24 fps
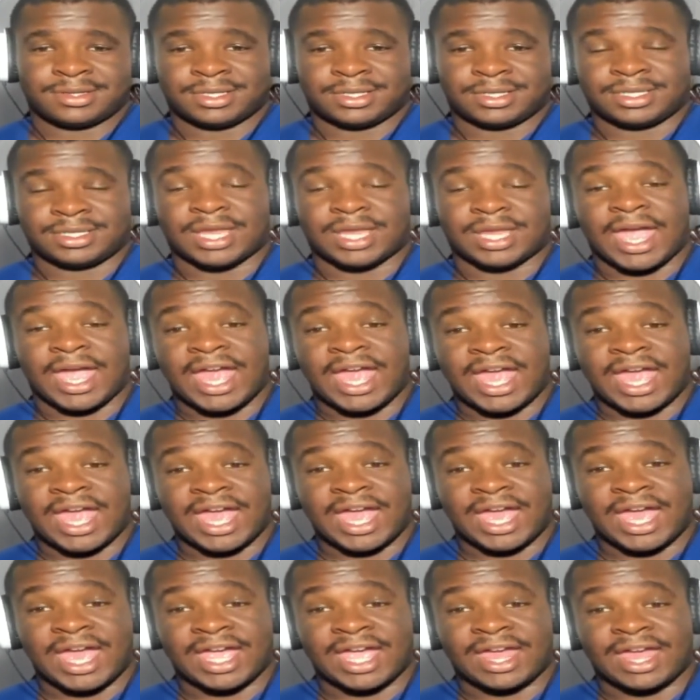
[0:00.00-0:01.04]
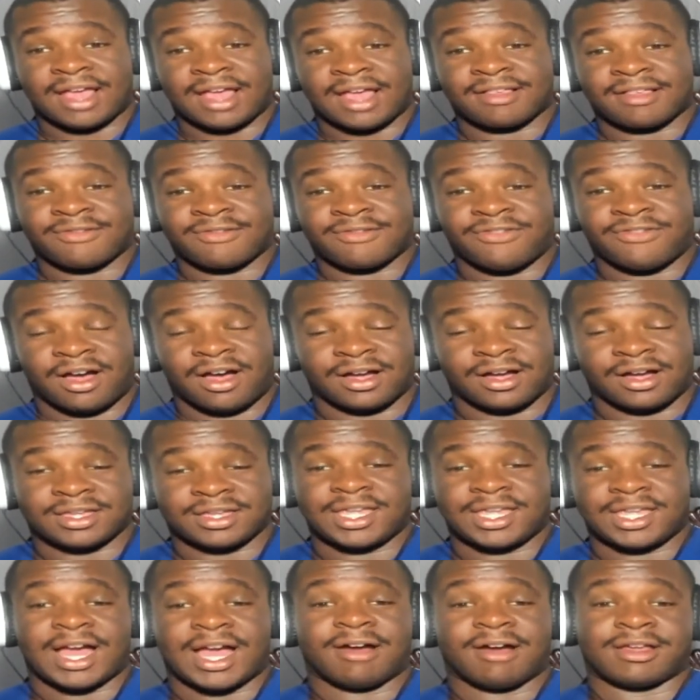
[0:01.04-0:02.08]
Dead as fuck.
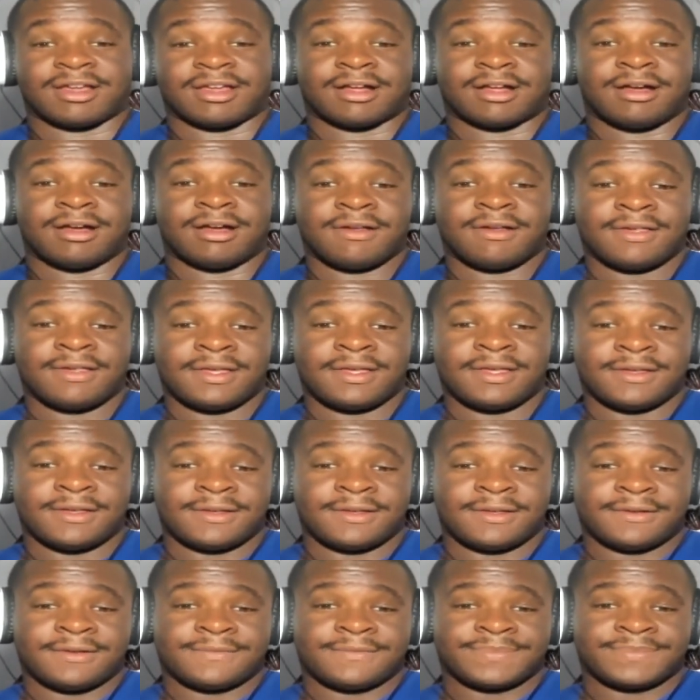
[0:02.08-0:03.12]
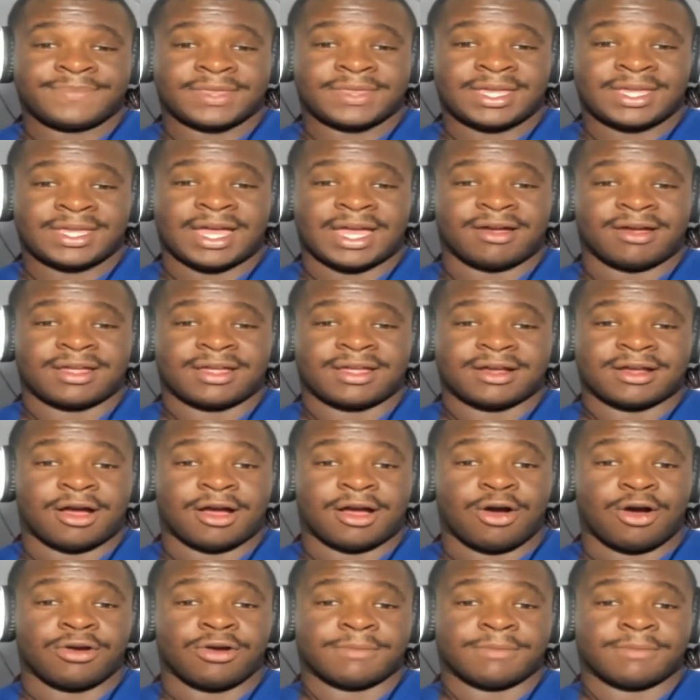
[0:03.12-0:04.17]
He out here. He out here
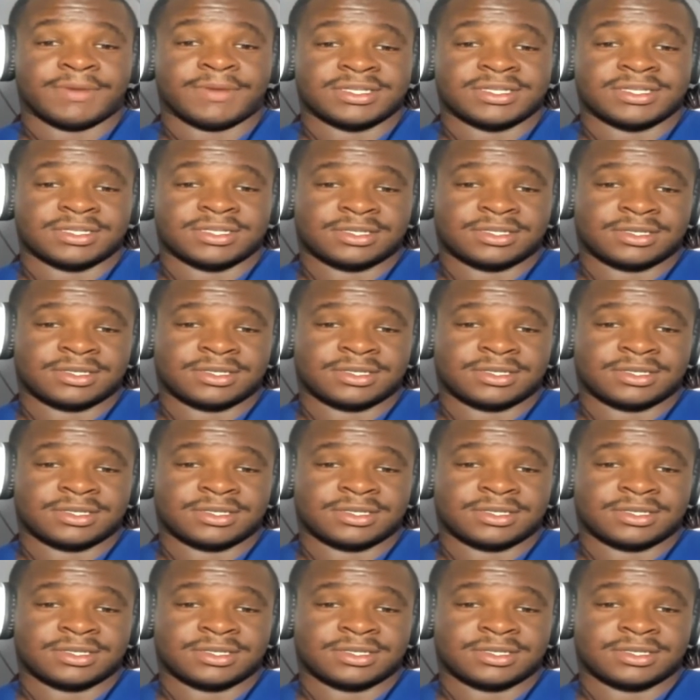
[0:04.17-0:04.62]
hoeing bitches.